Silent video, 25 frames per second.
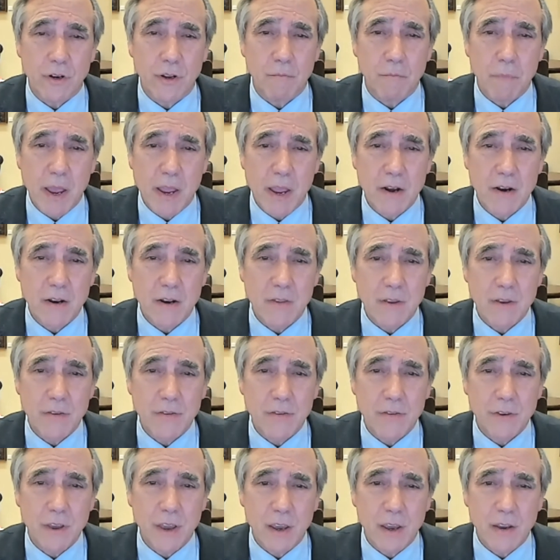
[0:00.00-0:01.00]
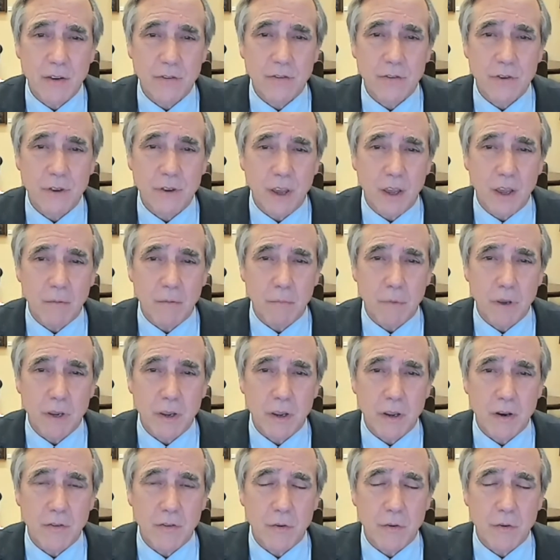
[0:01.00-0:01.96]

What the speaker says: Maidan in this case being